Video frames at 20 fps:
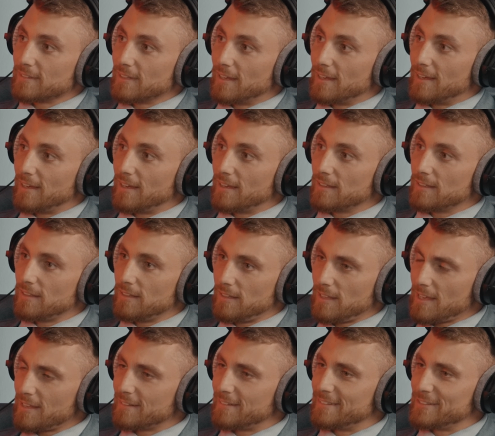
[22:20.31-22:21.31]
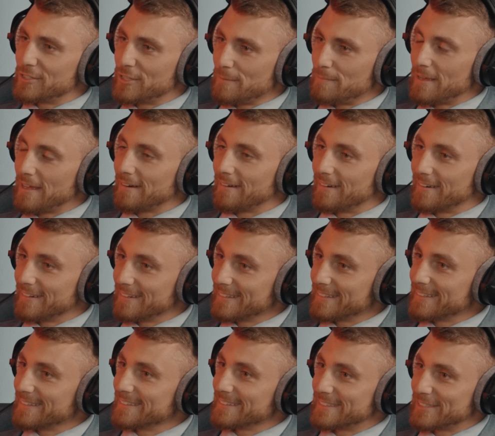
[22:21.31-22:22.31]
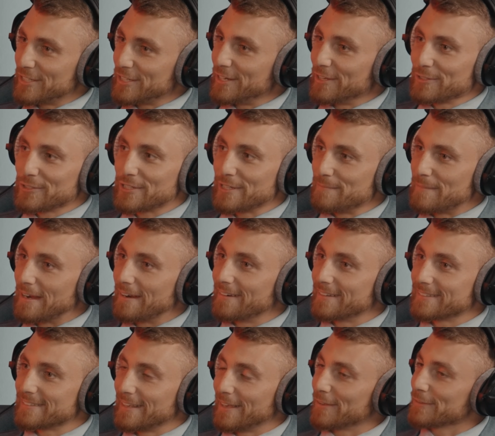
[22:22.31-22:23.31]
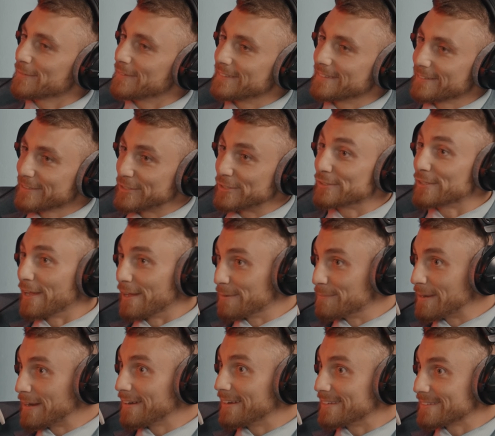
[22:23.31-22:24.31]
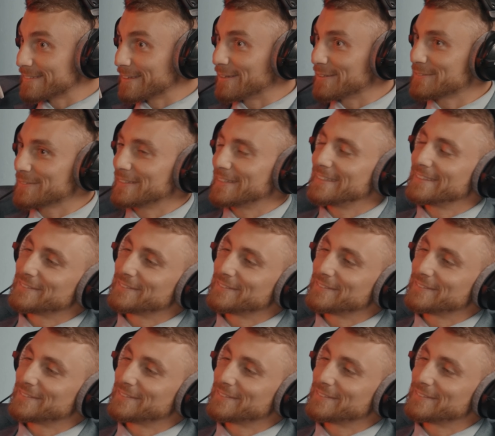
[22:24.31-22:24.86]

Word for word: Uh, yeah, she better. She better. She knows she married a salesman, or she's gonna marry a salesman.